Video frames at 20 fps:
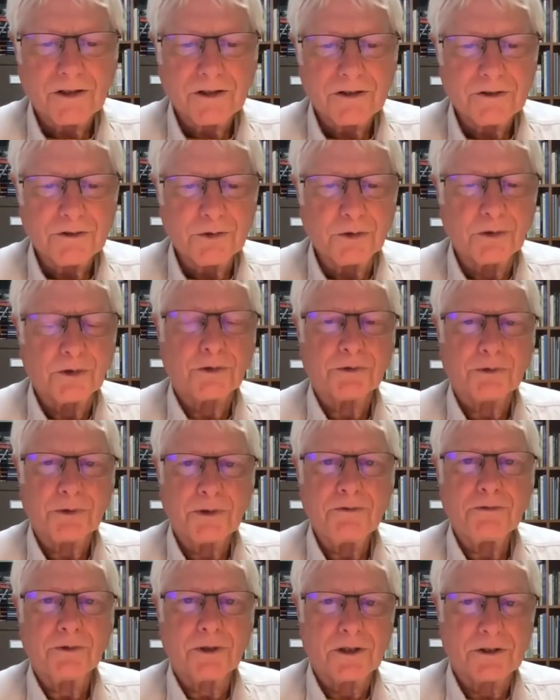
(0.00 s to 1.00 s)
two or three
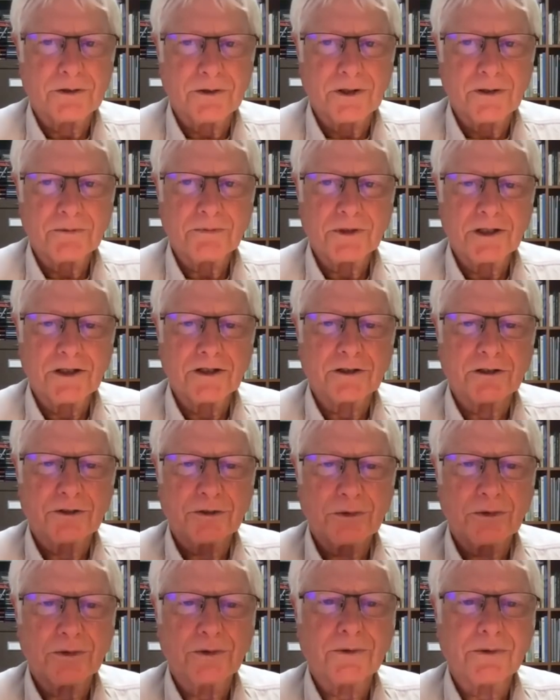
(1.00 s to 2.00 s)
foot drift, you get a
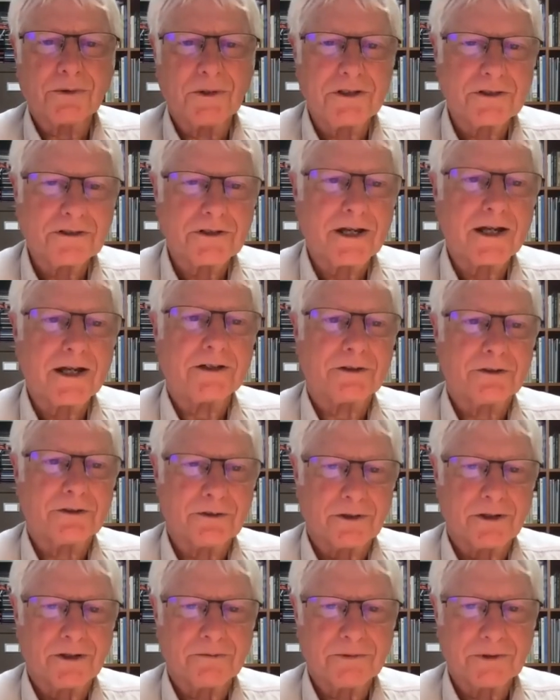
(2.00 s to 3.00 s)
two or three second
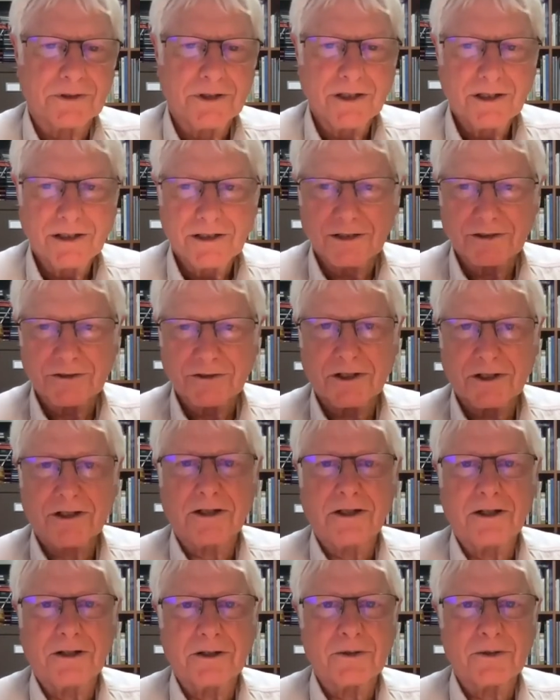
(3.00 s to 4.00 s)
drift, instead of
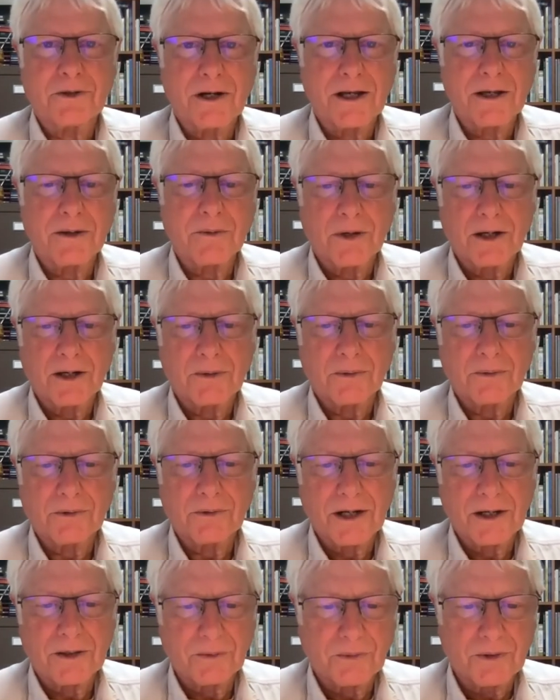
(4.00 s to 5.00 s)
getting dragged
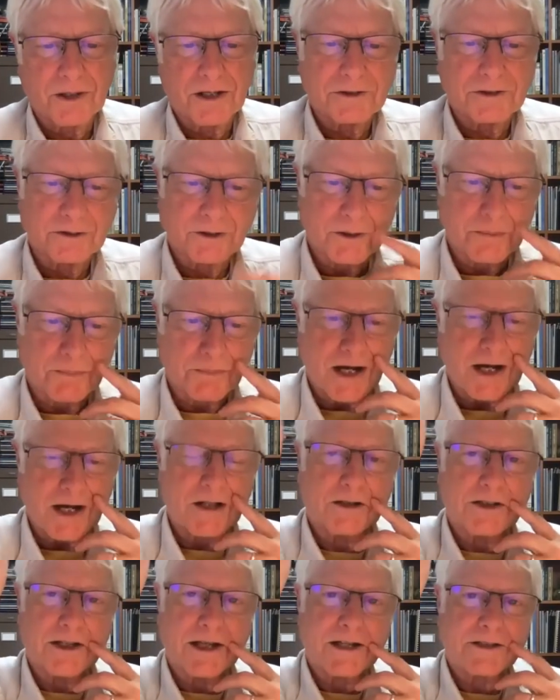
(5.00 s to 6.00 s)
right away. So the
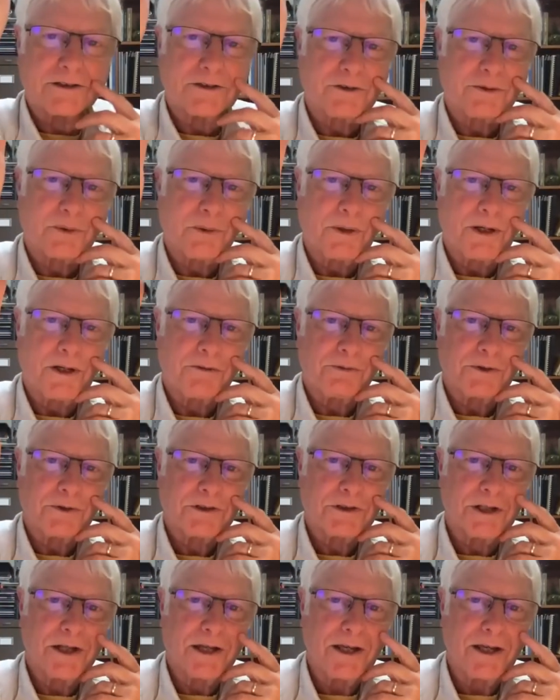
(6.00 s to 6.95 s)
pile cast is a way of fishing